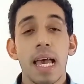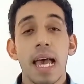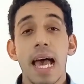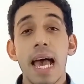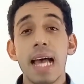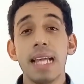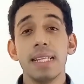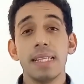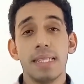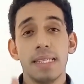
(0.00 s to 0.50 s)

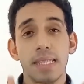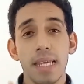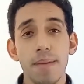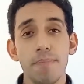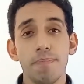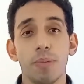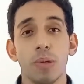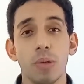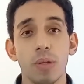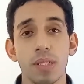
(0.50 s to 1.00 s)
And
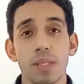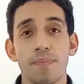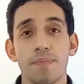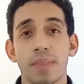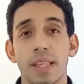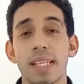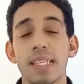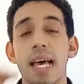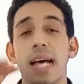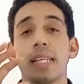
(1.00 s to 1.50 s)
symbols
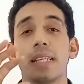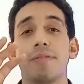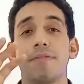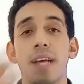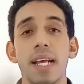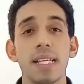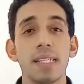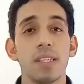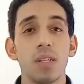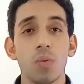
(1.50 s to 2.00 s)
is an
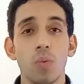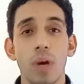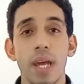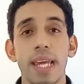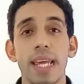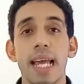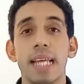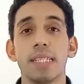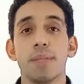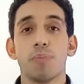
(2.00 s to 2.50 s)
advanced
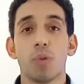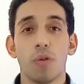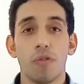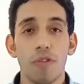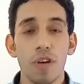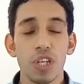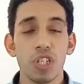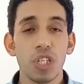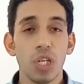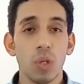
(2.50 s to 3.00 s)
way and a
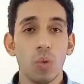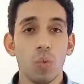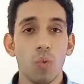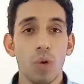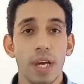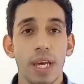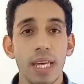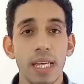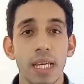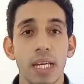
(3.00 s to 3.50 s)
professional
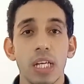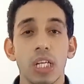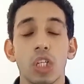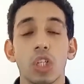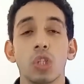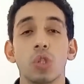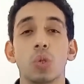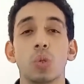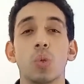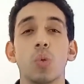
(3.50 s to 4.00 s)
way
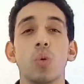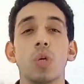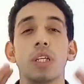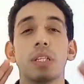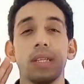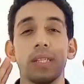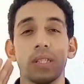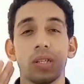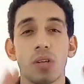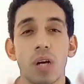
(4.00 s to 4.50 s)
to
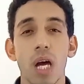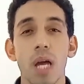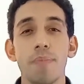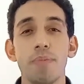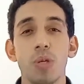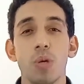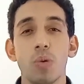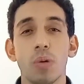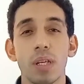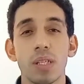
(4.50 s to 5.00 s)

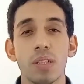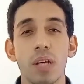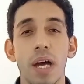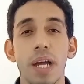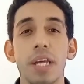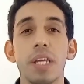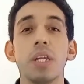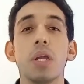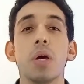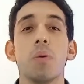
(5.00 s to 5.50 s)
describe your
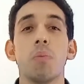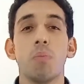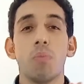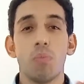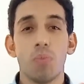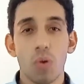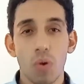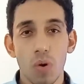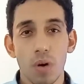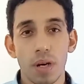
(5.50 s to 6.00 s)
design
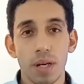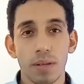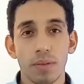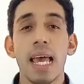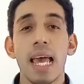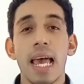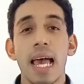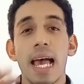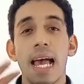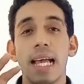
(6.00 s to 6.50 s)
more
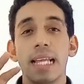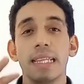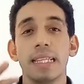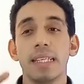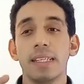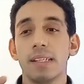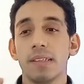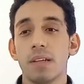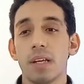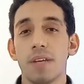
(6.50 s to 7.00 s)
and
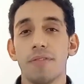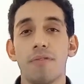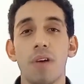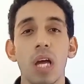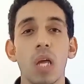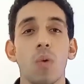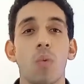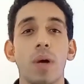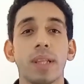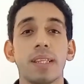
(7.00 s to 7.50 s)

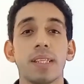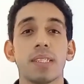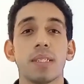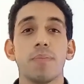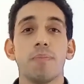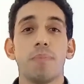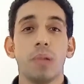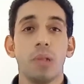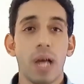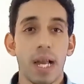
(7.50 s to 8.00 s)
clarify what it
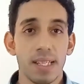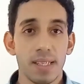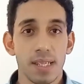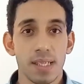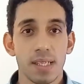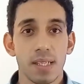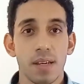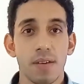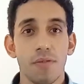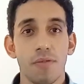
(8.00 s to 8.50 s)

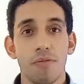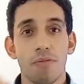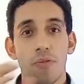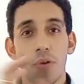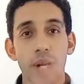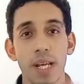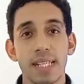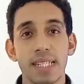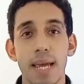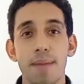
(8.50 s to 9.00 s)
symbolizes. For
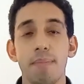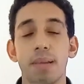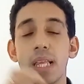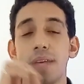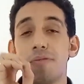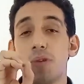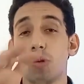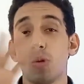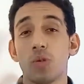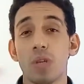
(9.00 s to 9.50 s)
example,
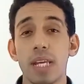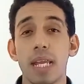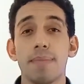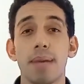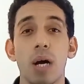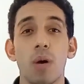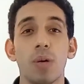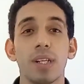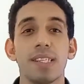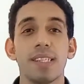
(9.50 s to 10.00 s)
if you design
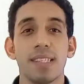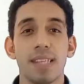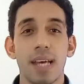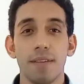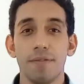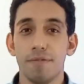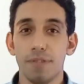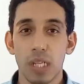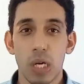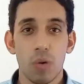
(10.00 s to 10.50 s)
about
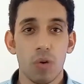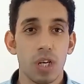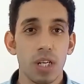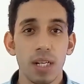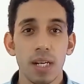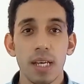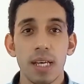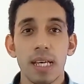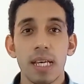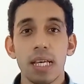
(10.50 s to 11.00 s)

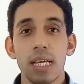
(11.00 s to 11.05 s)
sunflower,